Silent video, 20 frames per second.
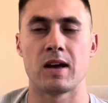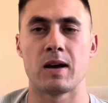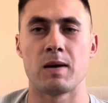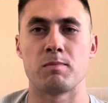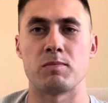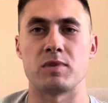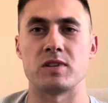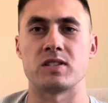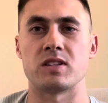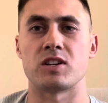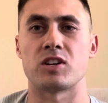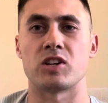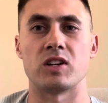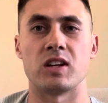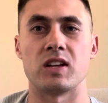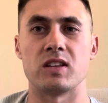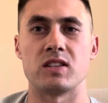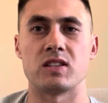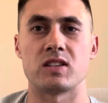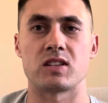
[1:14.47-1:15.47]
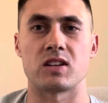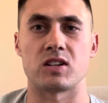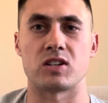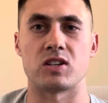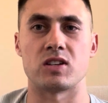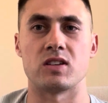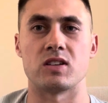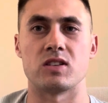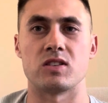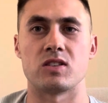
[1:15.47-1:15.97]
positioning such
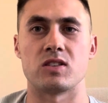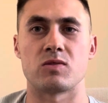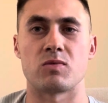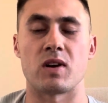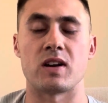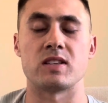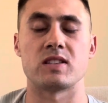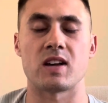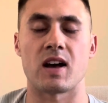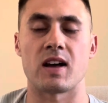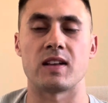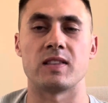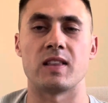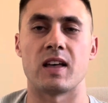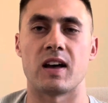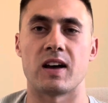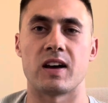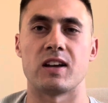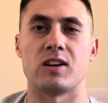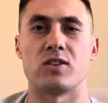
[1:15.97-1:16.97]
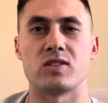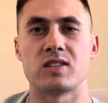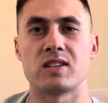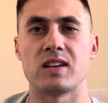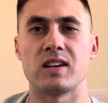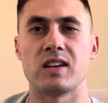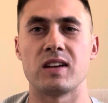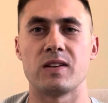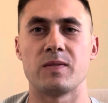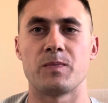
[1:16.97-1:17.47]
as right side lying or
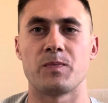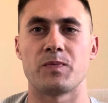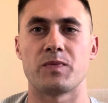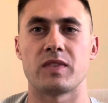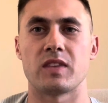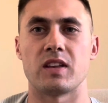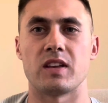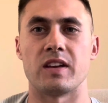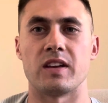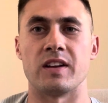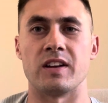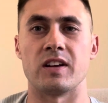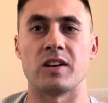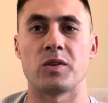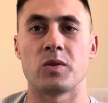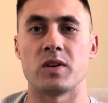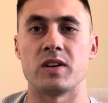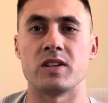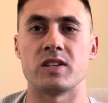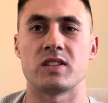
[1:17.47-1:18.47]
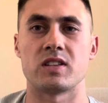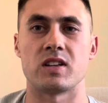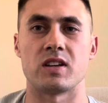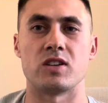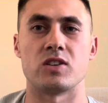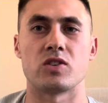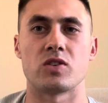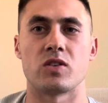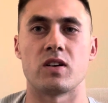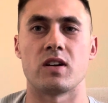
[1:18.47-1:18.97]
sitting, increased
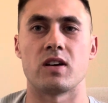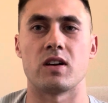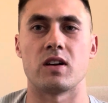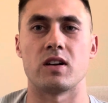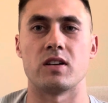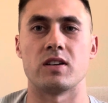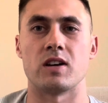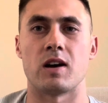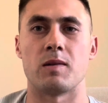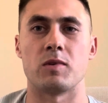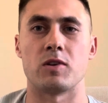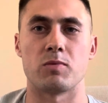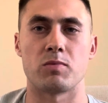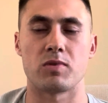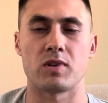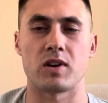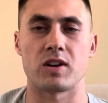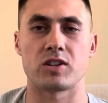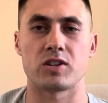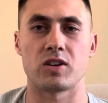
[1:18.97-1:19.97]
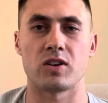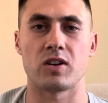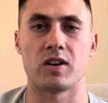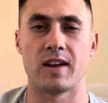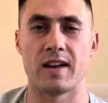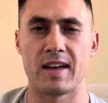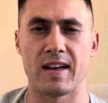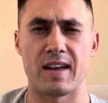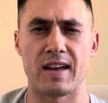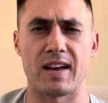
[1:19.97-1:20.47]
intra-abdominal pressure,
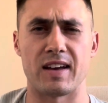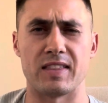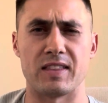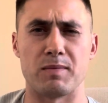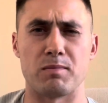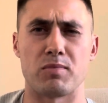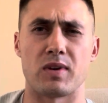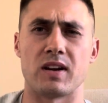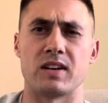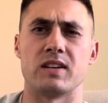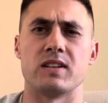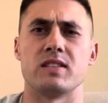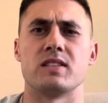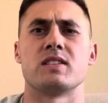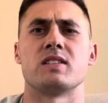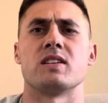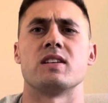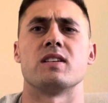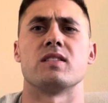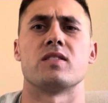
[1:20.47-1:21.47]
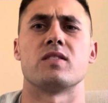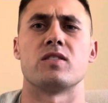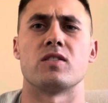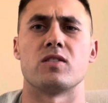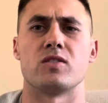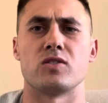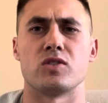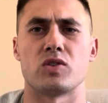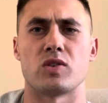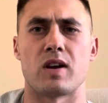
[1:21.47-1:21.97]
and then pregnancy in the
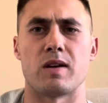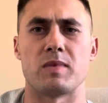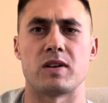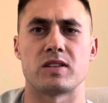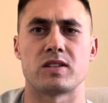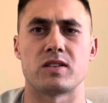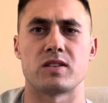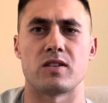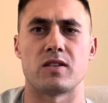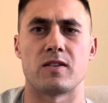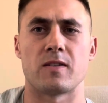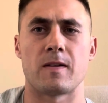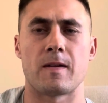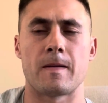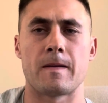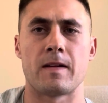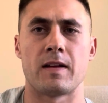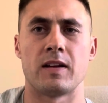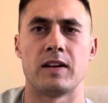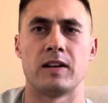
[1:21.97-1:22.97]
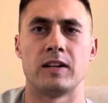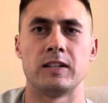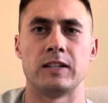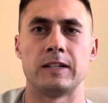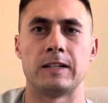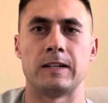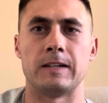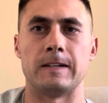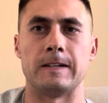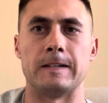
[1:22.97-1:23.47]
third trimester.
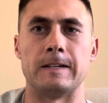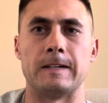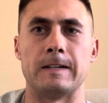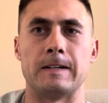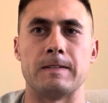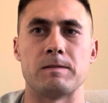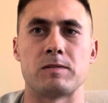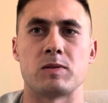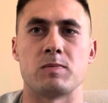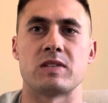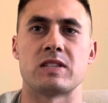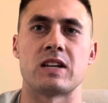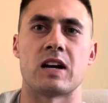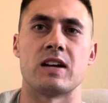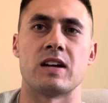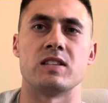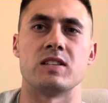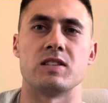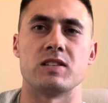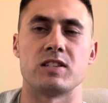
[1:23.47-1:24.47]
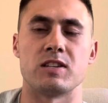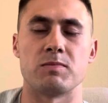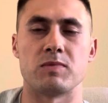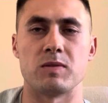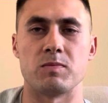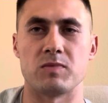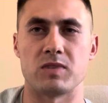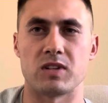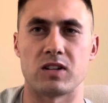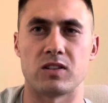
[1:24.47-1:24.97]
Some signs and
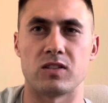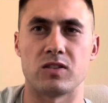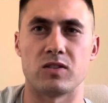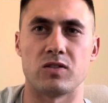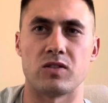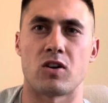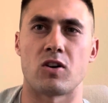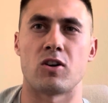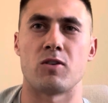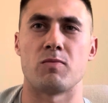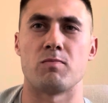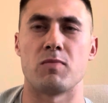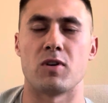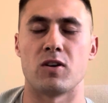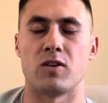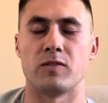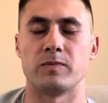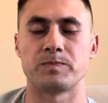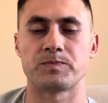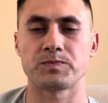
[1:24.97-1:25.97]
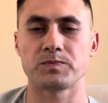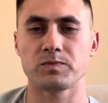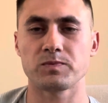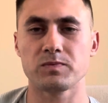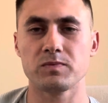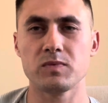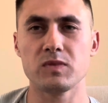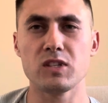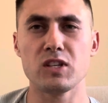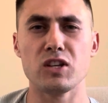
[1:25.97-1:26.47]
symptoms include heartburn,
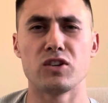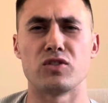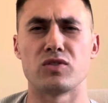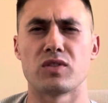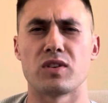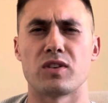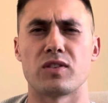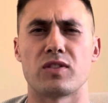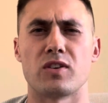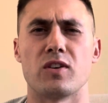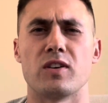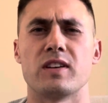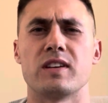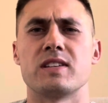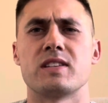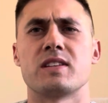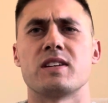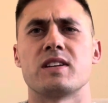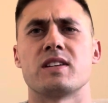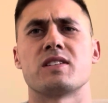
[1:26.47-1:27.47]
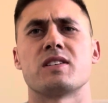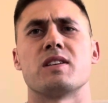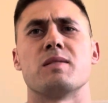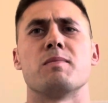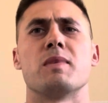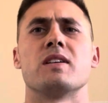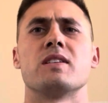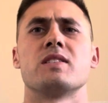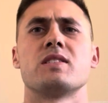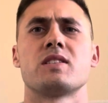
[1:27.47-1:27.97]
usually 30 to 60
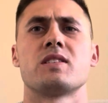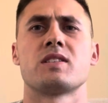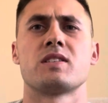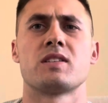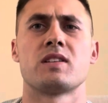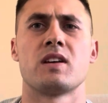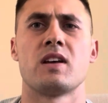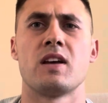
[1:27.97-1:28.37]
minutes